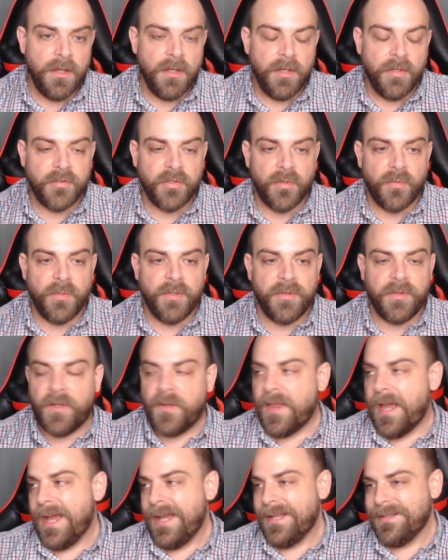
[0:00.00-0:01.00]
So with all
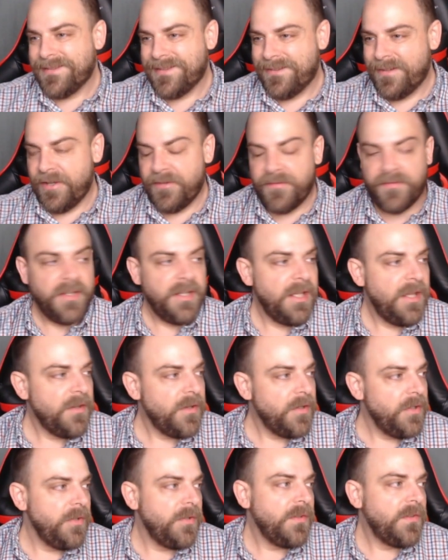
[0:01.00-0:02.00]
that stuff together,
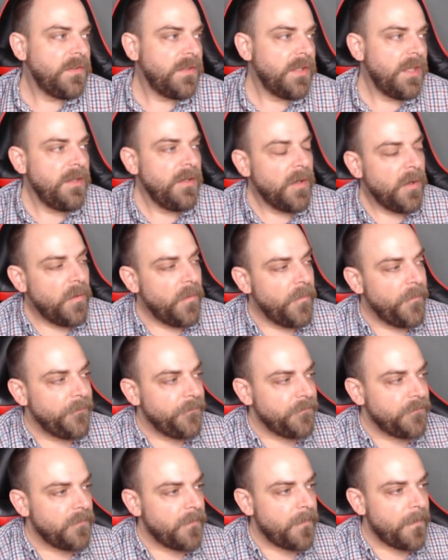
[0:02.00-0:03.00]
you could say, you know,
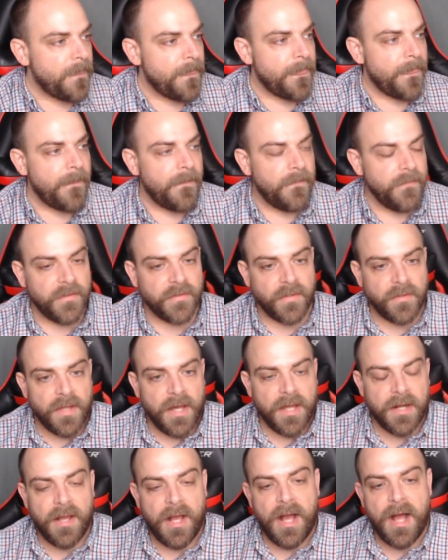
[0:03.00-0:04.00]
there's a
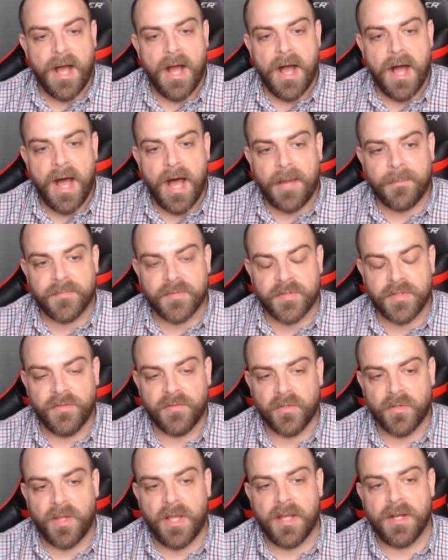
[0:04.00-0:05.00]
lot of options
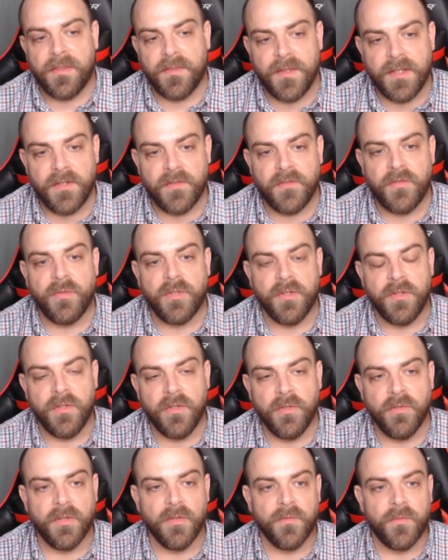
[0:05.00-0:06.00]
or a lot of things you can
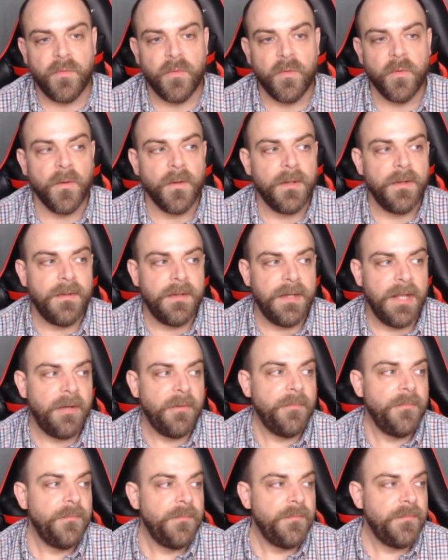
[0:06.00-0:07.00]
use it for.
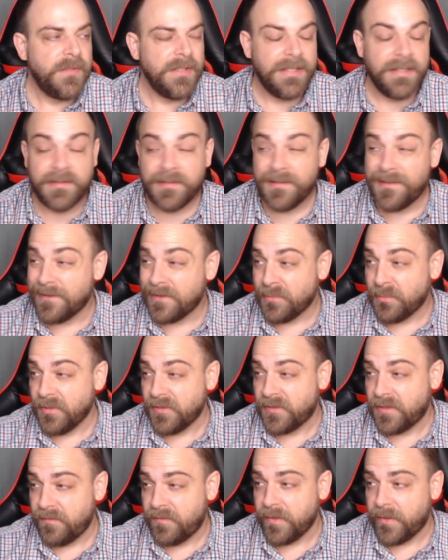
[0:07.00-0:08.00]
Now, to get to the
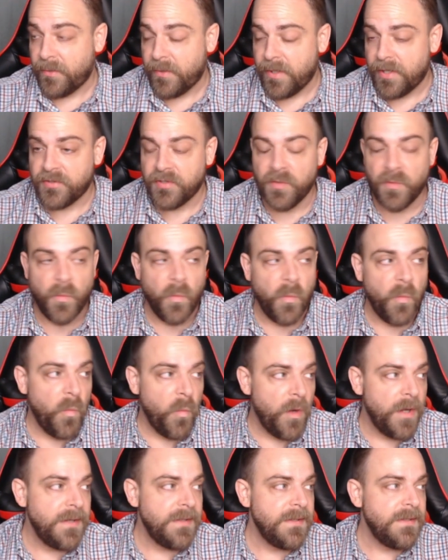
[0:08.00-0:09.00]
specific question,
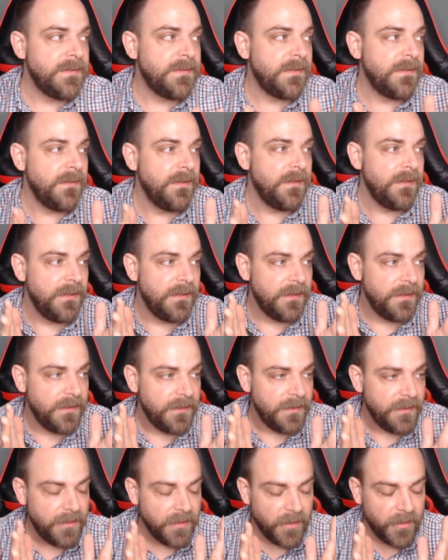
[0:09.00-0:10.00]
what is,
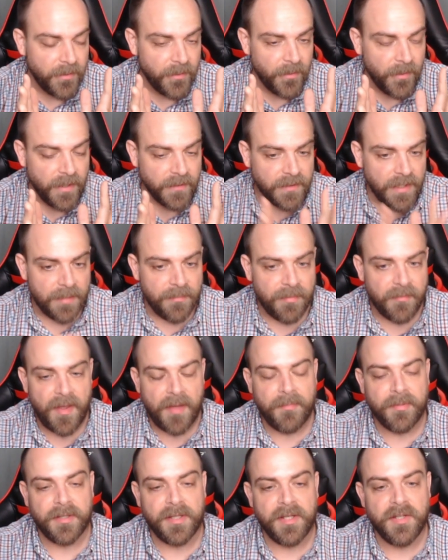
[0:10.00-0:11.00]
you know, a type of
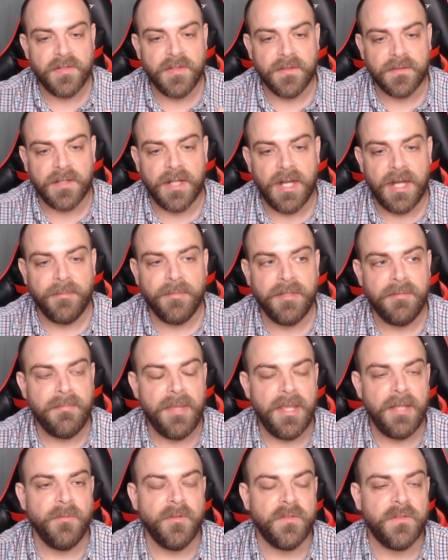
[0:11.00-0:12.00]
application that's commonly
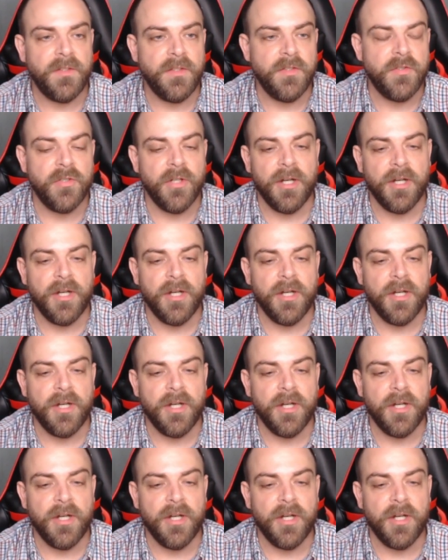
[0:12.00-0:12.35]
made with C#?